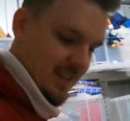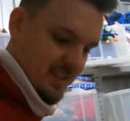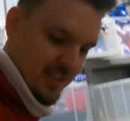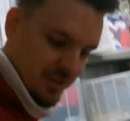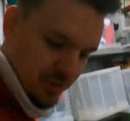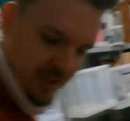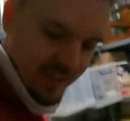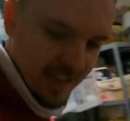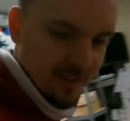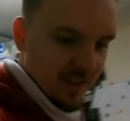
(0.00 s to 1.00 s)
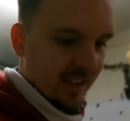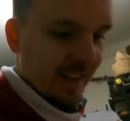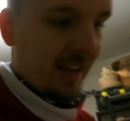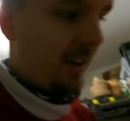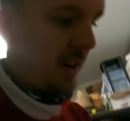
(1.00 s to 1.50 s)
So that's all done now.
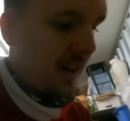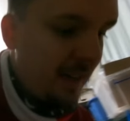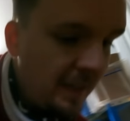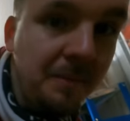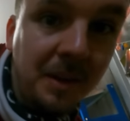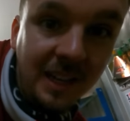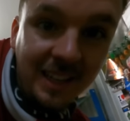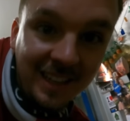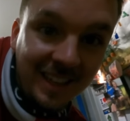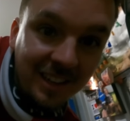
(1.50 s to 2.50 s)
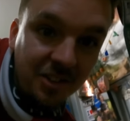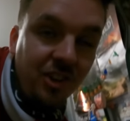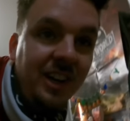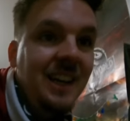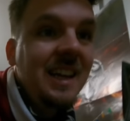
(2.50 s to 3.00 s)
Now I'm going to
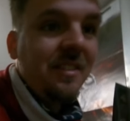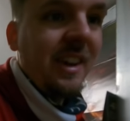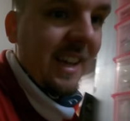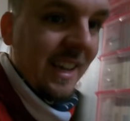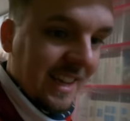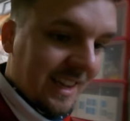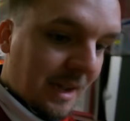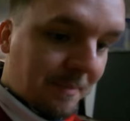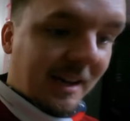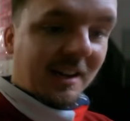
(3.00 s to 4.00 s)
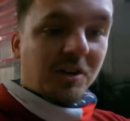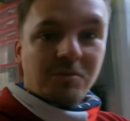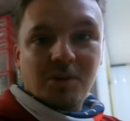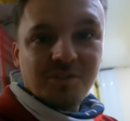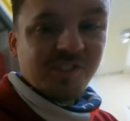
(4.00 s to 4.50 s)
try and leave here and get back
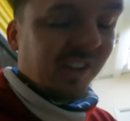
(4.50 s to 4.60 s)
home on